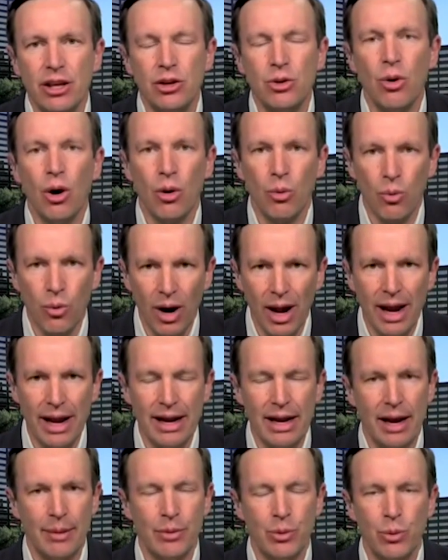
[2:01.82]
you are
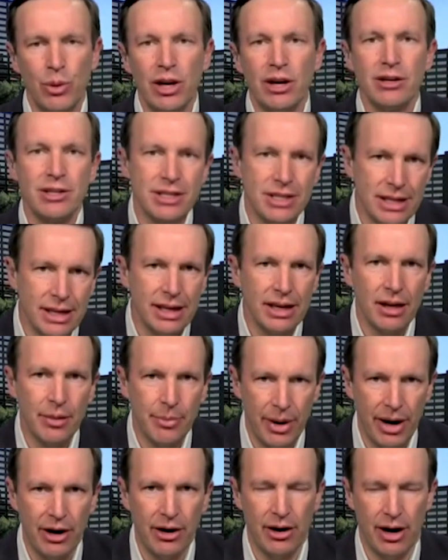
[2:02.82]
right. I mean, we are seeing a
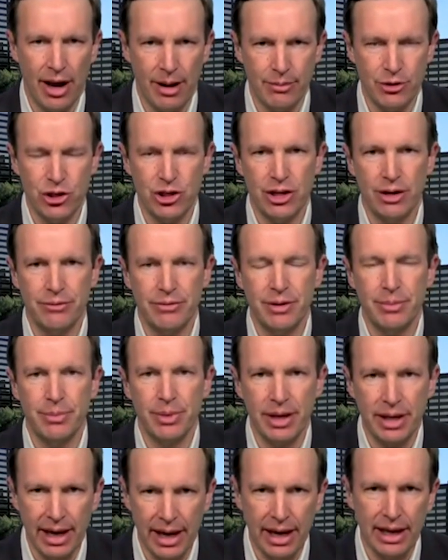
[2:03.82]
paradigm shift. It
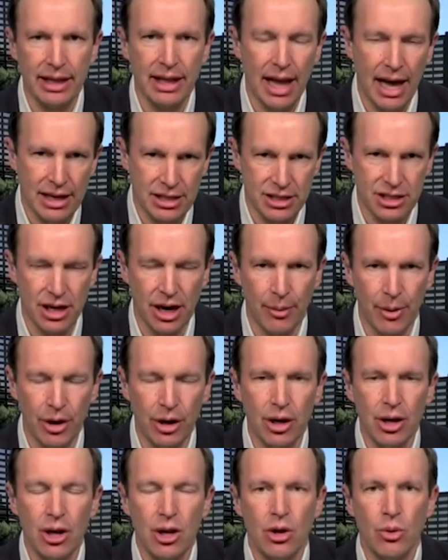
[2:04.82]
began last summer
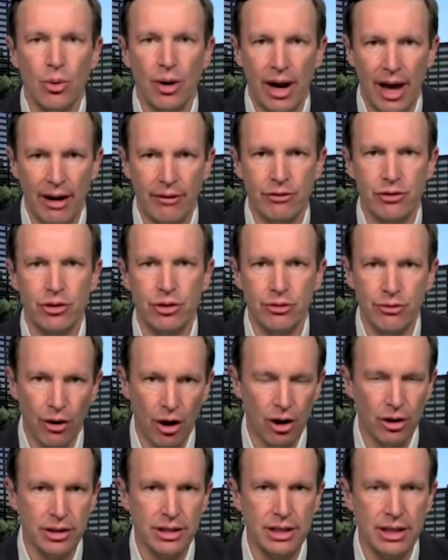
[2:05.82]
when, after
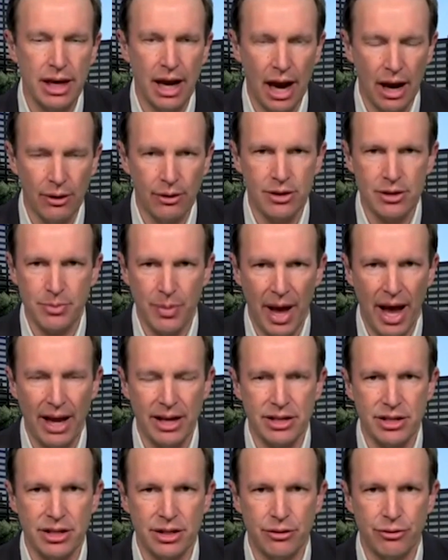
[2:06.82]
Uvalde, Congress
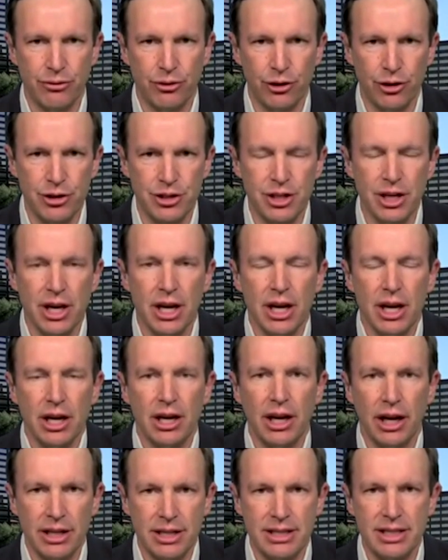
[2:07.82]
passed the first
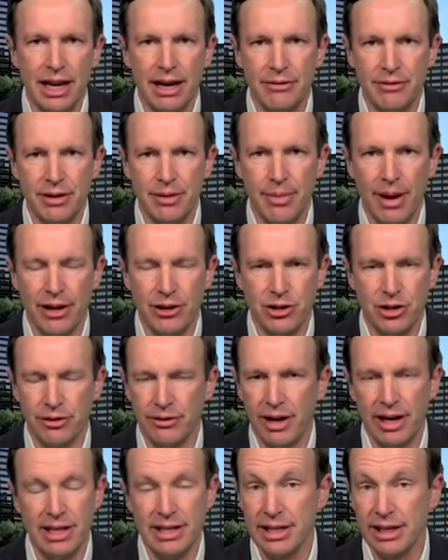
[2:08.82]
gun safety measure of
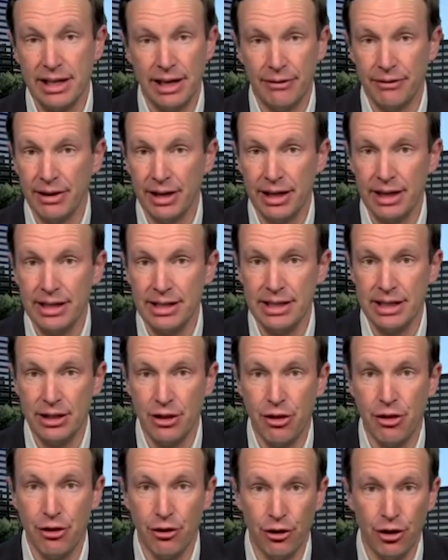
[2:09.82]
any significance in
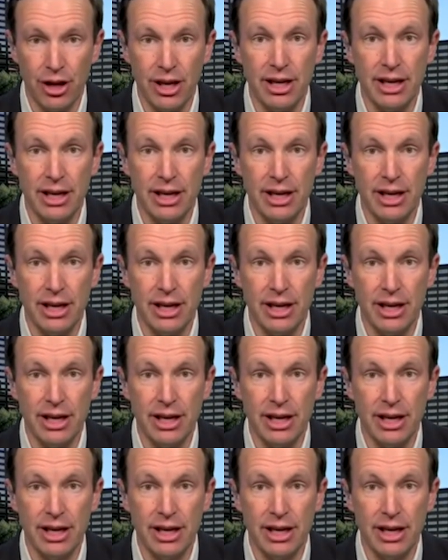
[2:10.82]
thirty